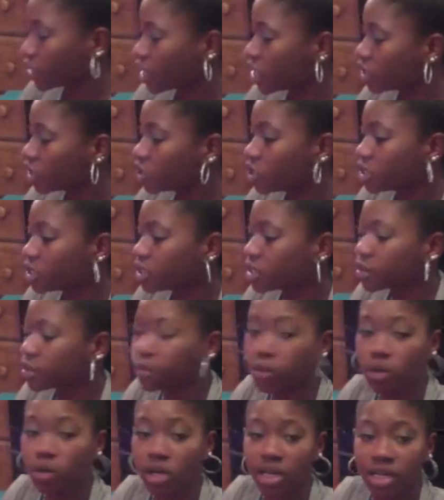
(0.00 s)
just as
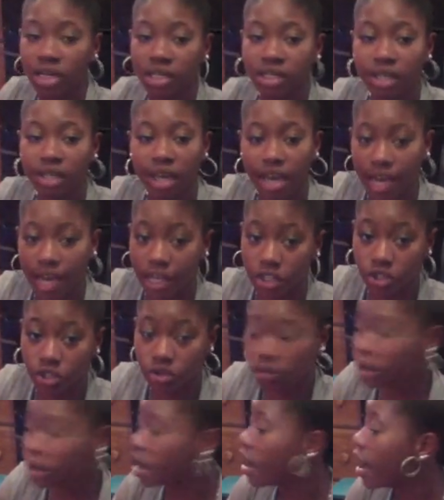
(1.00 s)
simple. It is the catch
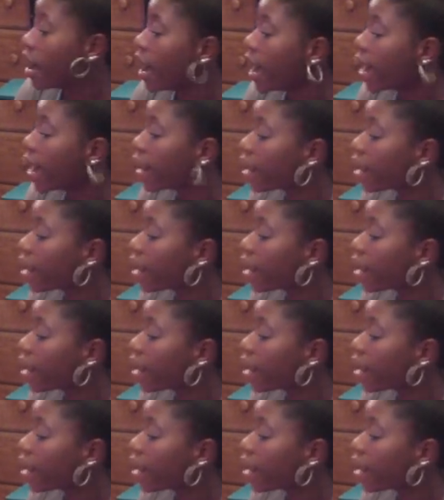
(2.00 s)
drawer, and